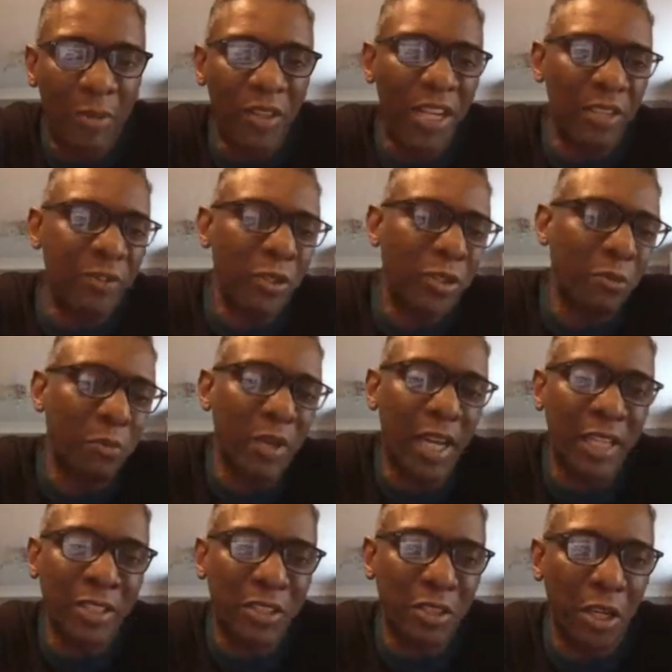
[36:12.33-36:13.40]
But then if you
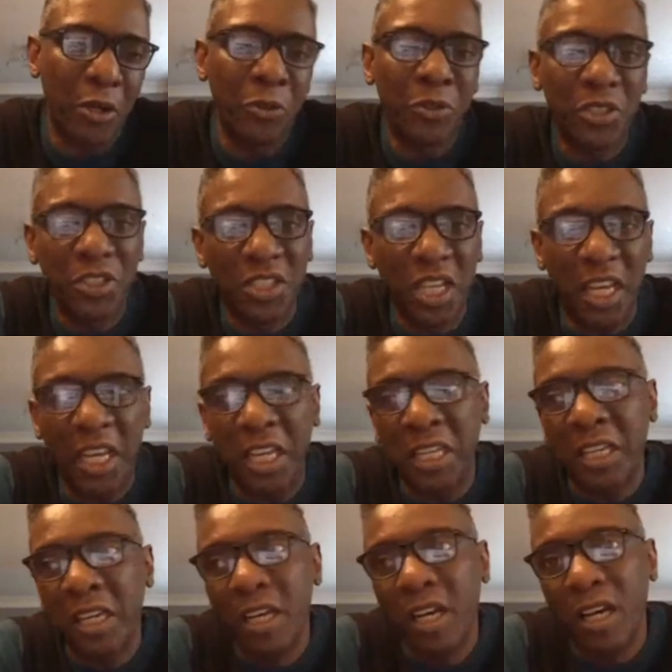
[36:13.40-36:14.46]
compare snow to,
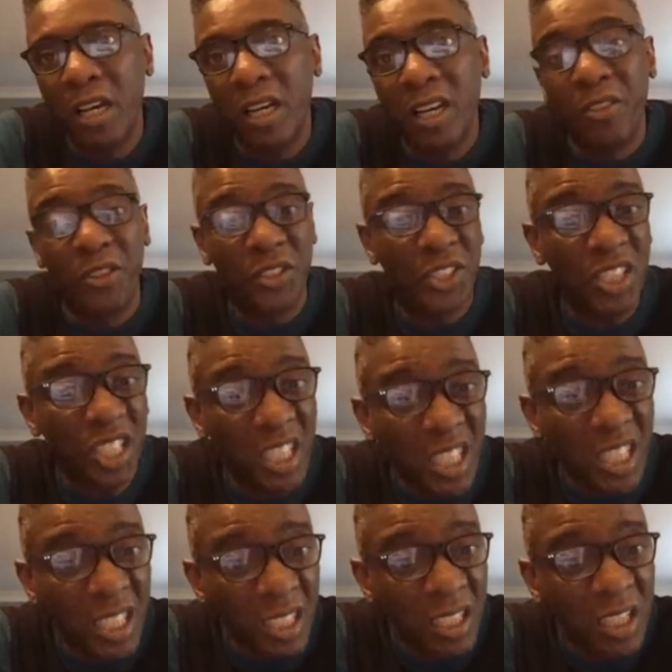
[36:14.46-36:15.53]
say, the
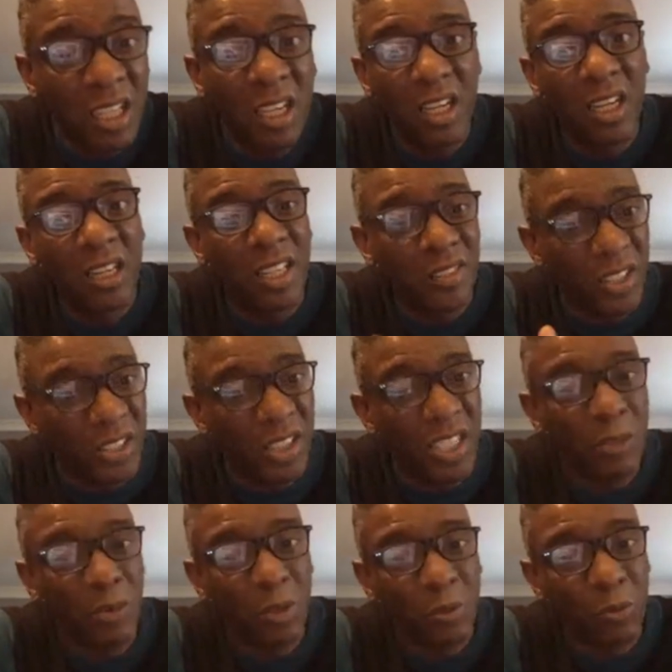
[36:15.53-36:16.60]
sea,
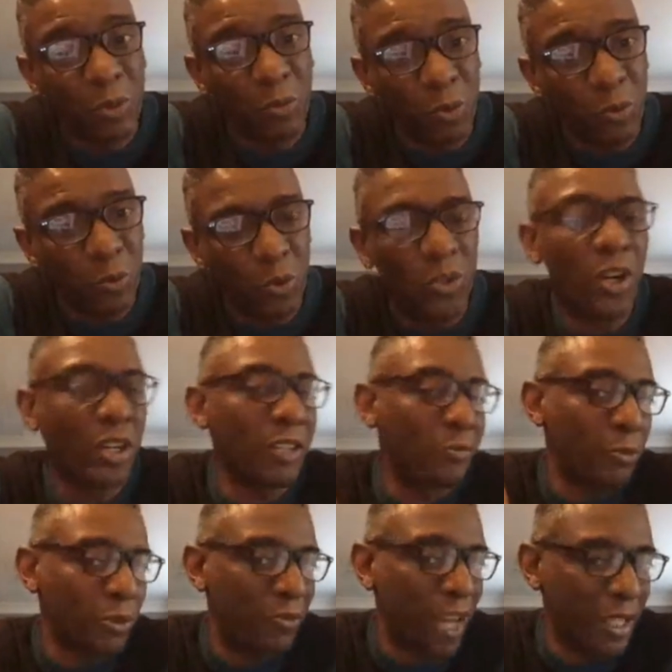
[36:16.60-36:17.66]
then the sea
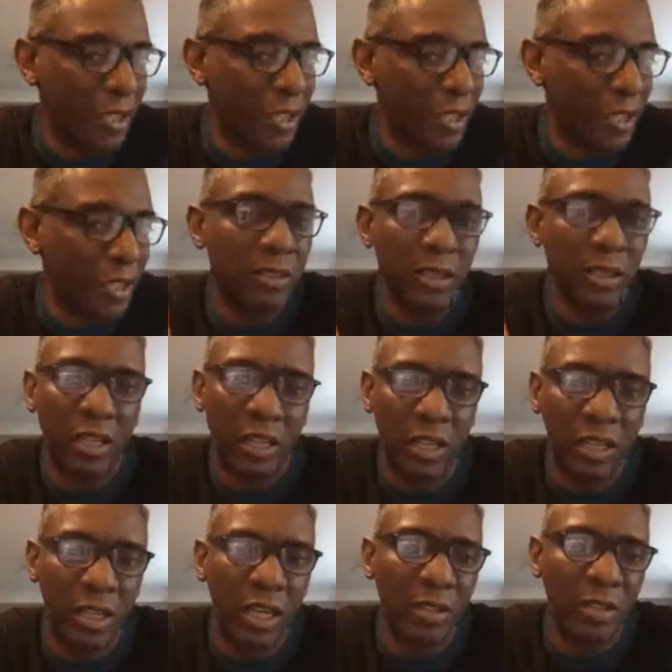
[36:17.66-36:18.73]
would not reflect as
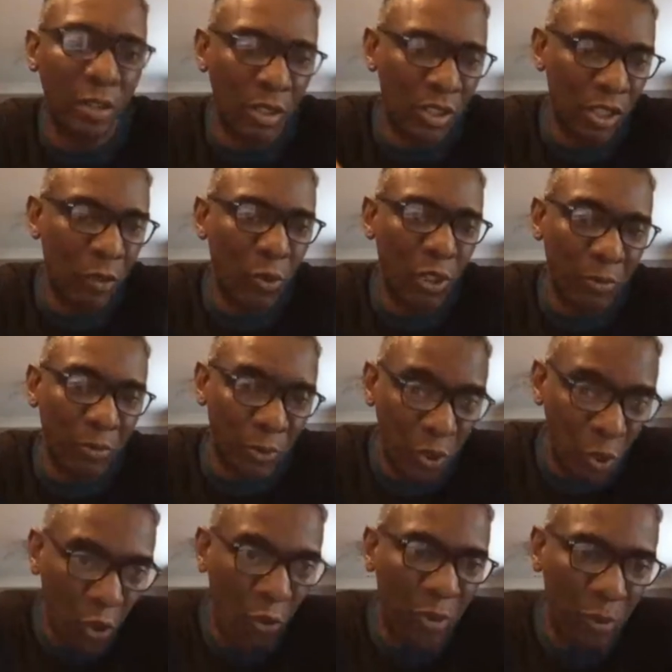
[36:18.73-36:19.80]
well, and so
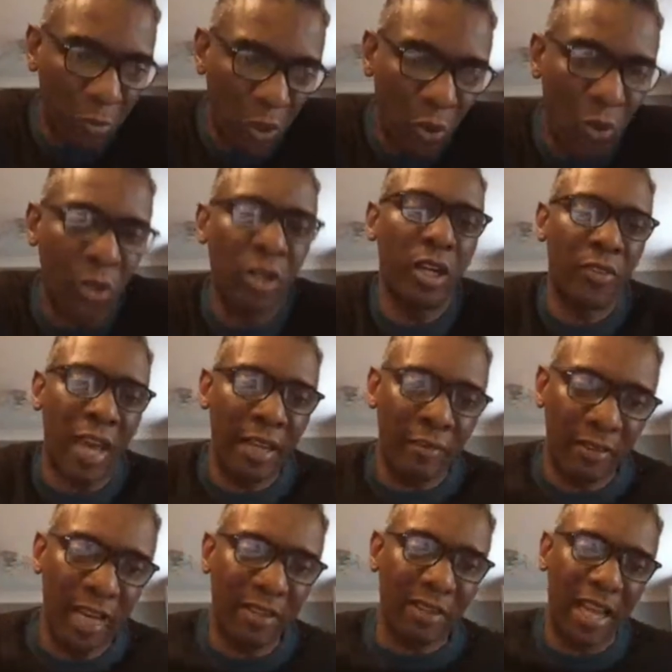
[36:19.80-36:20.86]
would absorb more.
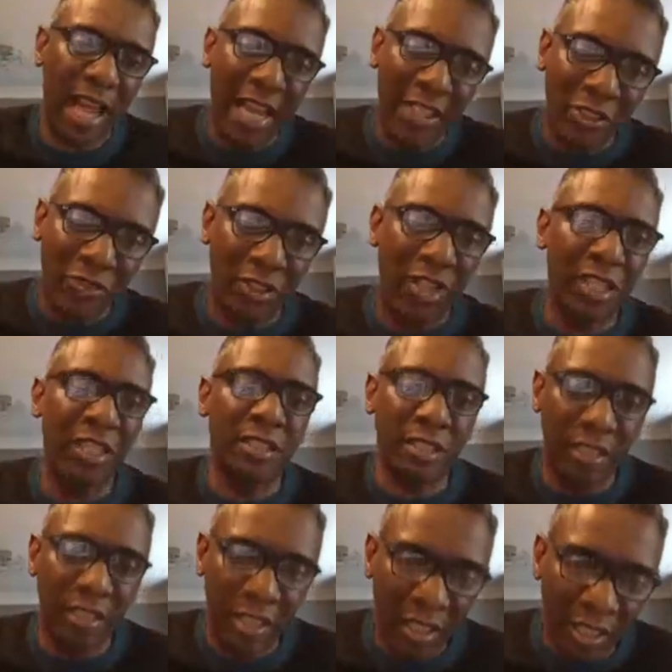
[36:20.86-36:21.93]
And that extra
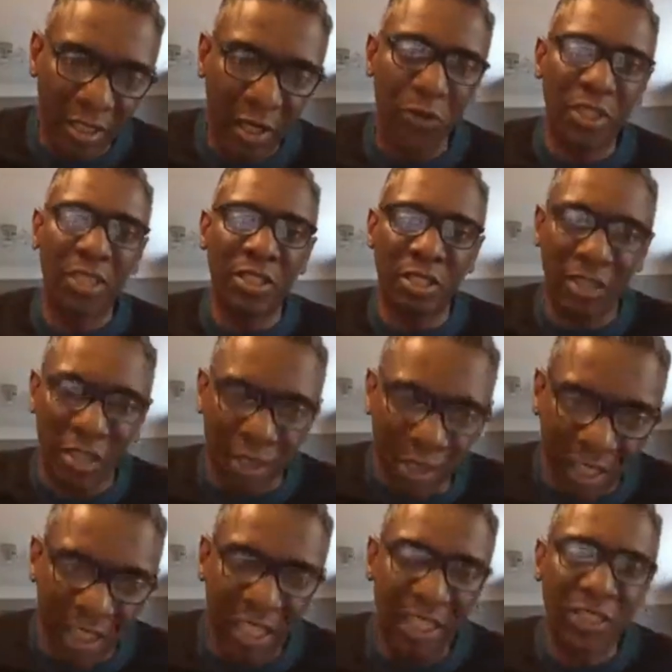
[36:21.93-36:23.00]
heat goes
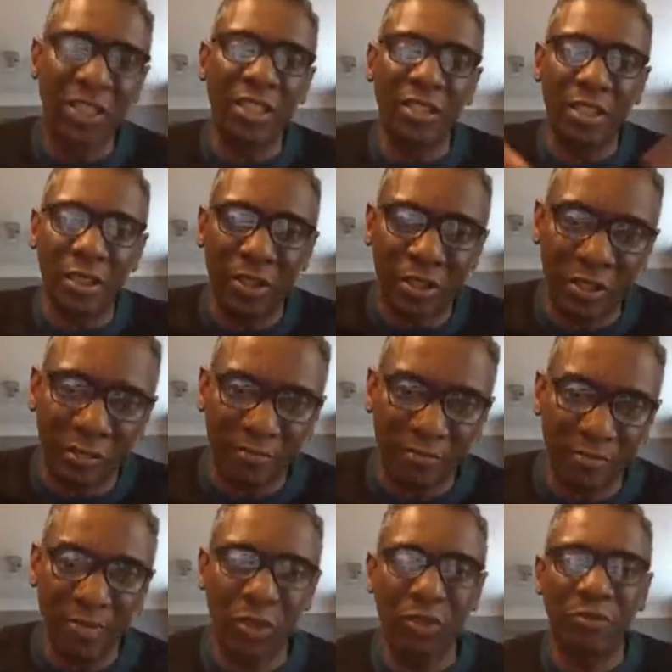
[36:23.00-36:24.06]
into heating the
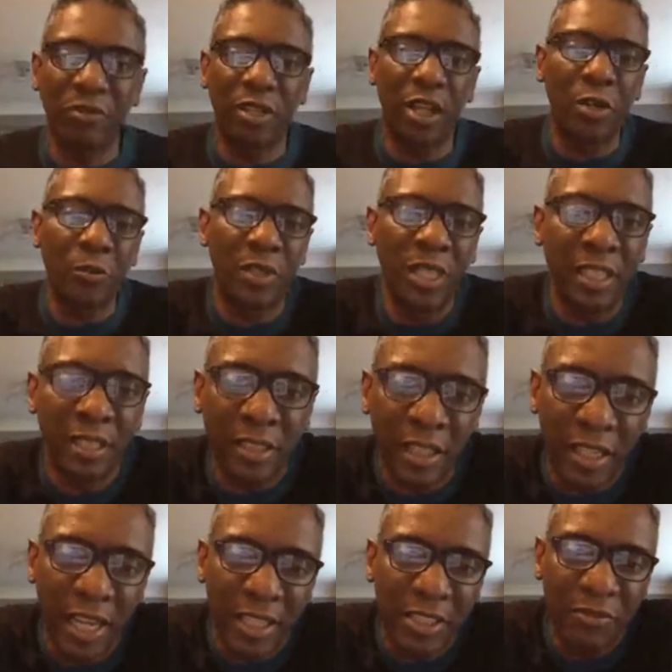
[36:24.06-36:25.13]
Earth sort of
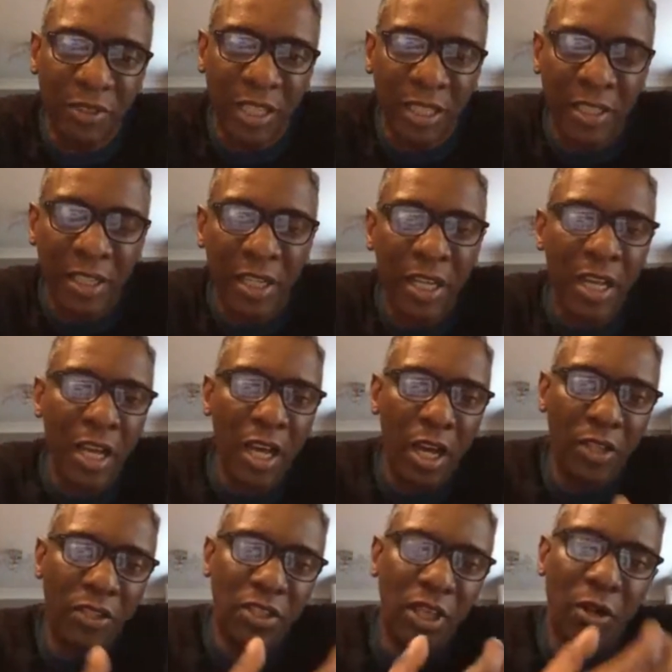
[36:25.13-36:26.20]
globally and collectively.
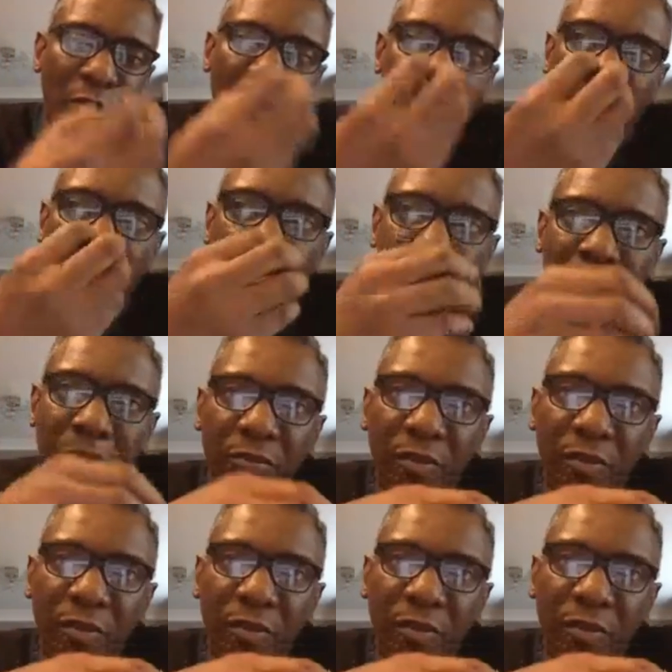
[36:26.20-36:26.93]
And so